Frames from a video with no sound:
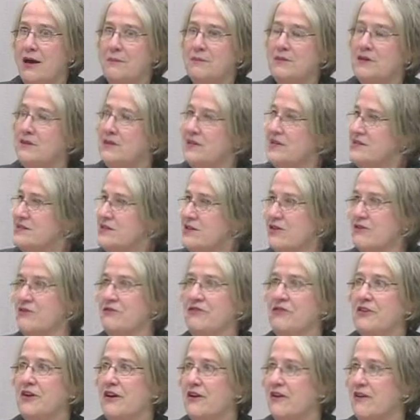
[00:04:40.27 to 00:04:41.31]
But these are
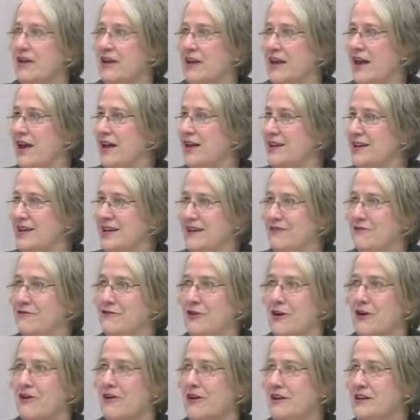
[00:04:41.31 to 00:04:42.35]
very heady,
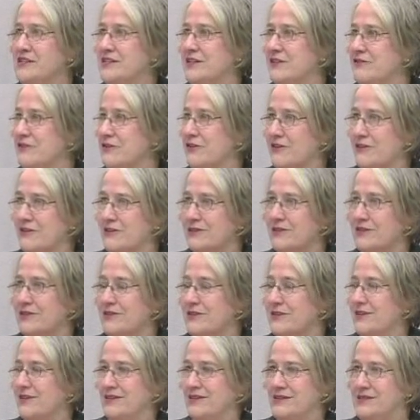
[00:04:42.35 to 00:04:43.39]
very difficult
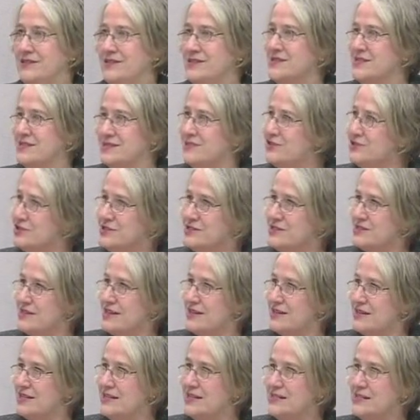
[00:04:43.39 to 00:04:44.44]
decisions
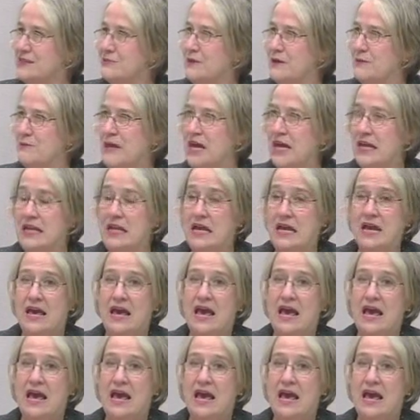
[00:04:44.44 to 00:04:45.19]
that need to be made,